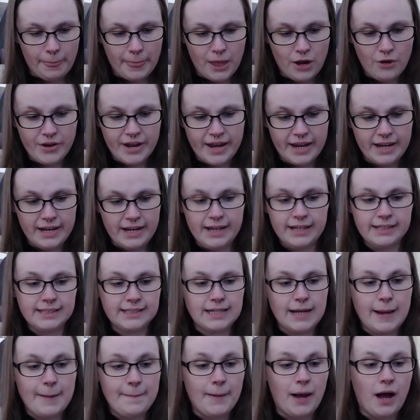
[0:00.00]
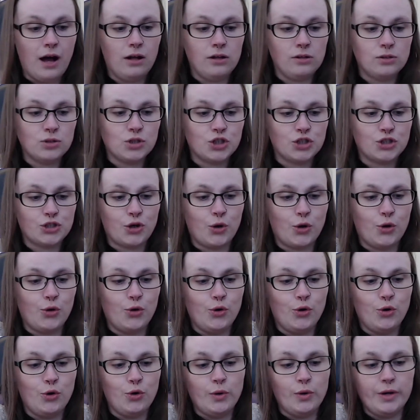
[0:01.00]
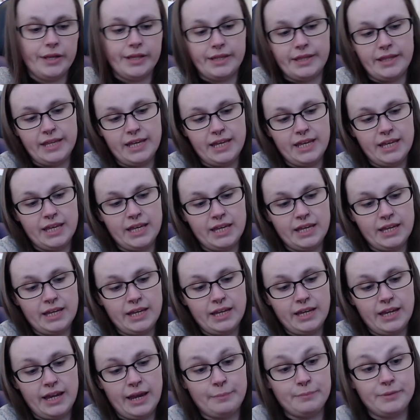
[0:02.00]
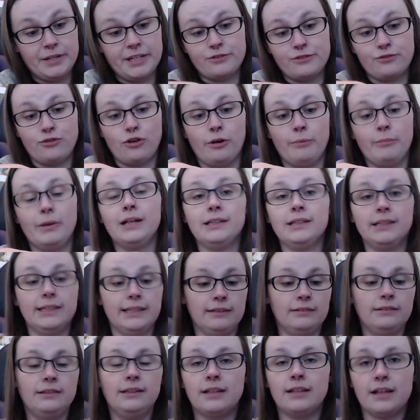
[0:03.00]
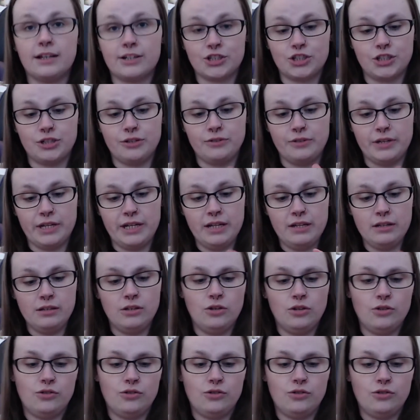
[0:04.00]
Okay, next up, I'll show the empties from A Little Luxury.